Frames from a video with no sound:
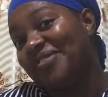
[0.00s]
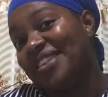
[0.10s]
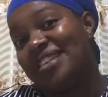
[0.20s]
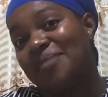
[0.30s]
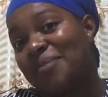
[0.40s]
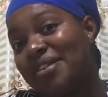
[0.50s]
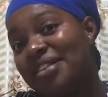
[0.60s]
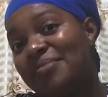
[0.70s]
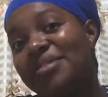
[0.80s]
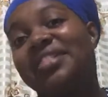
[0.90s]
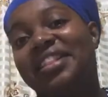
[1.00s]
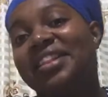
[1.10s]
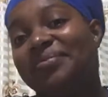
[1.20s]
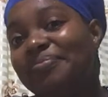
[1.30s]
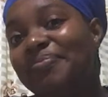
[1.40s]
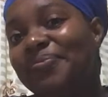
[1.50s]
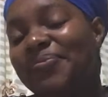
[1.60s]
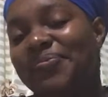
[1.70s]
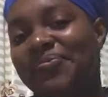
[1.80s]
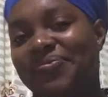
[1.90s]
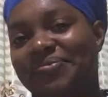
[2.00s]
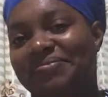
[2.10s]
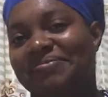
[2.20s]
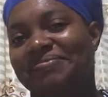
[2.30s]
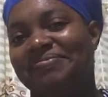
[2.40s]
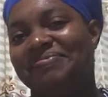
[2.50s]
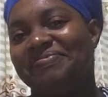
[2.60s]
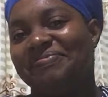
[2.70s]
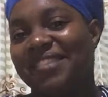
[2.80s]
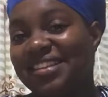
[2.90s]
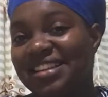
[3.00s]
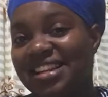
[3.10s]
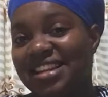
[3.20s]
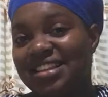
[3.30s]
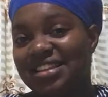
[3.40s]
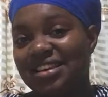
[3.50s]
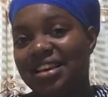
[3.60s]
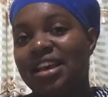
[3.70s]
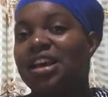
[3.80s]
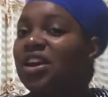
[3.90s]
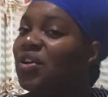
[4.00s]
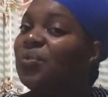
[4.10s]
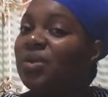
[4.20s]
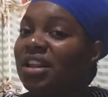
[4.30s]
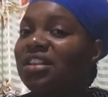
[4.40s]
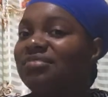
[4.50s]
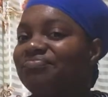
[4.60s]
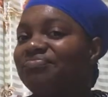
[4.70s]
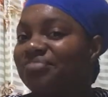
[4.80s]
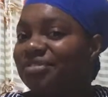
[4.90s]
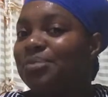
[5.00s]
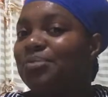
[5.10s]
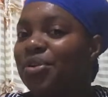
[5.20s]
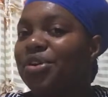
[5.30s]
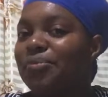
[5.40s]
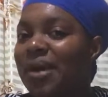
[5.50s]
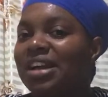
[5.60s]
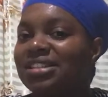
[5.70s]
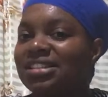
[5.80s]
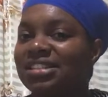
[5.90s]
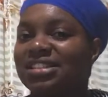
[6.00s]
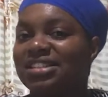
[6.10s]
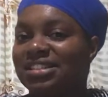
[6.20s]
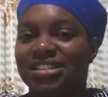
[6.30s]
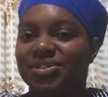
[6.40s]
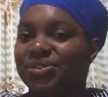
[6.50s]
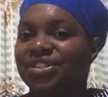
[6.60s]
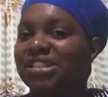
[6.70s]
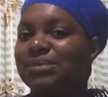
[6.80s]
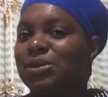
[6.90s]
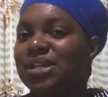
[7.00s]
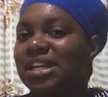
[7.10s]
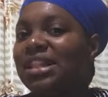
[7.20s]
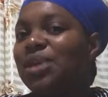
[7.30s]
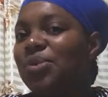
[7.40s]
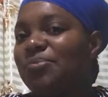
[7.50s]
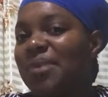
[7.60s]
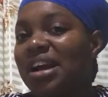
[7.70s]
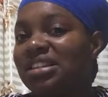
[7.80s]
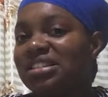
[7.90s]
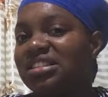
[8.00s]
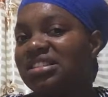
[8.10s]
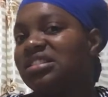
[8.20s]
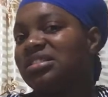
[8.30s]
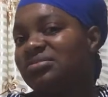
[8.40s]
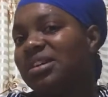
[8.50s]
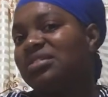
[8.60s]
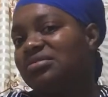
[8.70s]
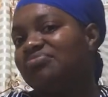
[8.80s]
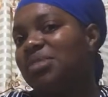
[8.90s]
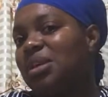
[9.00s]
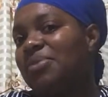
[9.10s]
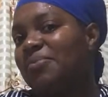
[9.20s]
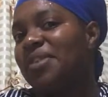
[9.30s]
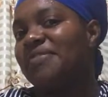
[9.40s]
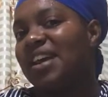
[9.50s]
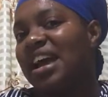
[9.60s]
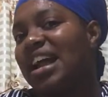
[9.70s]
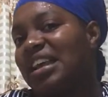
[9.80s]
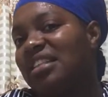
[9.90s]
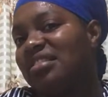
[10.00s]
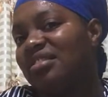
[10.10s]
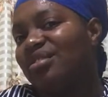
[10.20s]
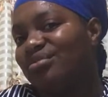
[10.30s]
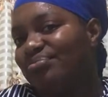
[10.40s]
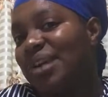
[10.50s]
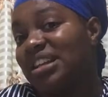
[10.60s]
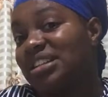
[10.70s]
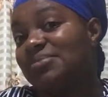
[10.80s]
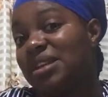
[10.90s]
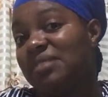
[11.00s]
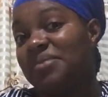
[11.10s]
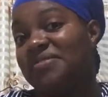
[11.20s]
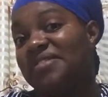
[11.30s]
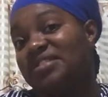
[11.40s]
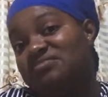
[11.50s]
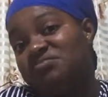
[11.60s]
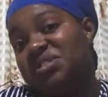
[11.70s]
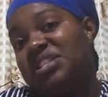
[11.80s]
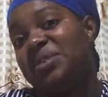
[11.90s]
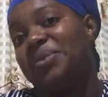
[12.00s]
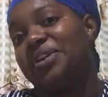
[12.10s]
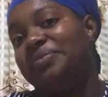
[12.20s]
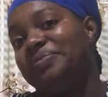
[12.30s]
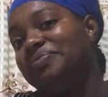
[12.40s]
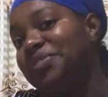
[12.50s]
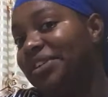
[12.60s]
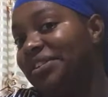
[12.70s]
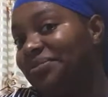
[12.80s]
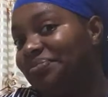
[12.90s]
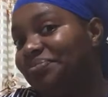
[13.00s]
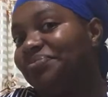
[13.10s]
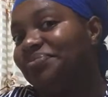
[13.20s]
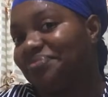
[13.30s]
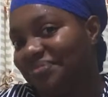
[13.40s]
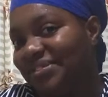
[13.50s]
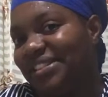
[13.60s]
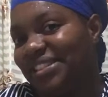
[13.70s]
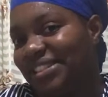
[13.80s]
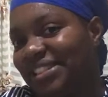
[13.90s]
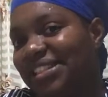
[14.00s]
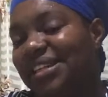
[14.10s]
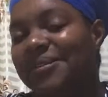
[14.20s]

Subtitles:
Is that possible? Mm-hmm. Is it easy? Well, the more you practice, just about anything we practice, well, becomes perfect at it. So practice makes perfect, put it that way, right? Yeah.